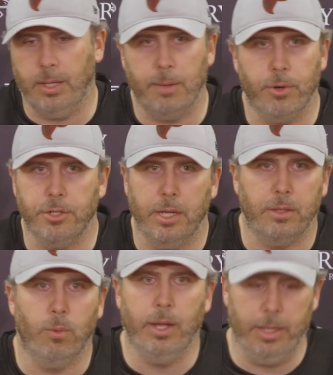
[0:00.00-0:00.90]
I
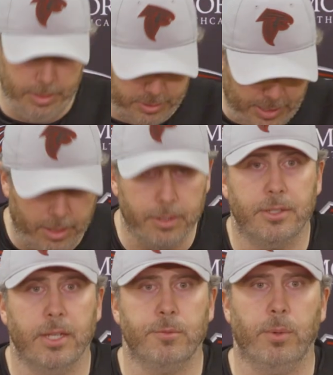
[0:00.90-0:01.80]
appreciate the way the style
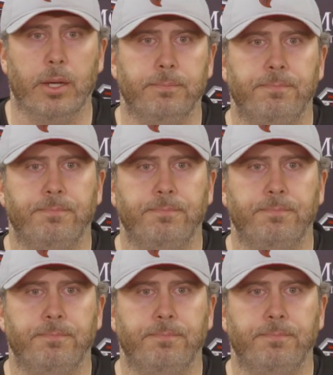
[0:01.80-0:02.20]
his teams play.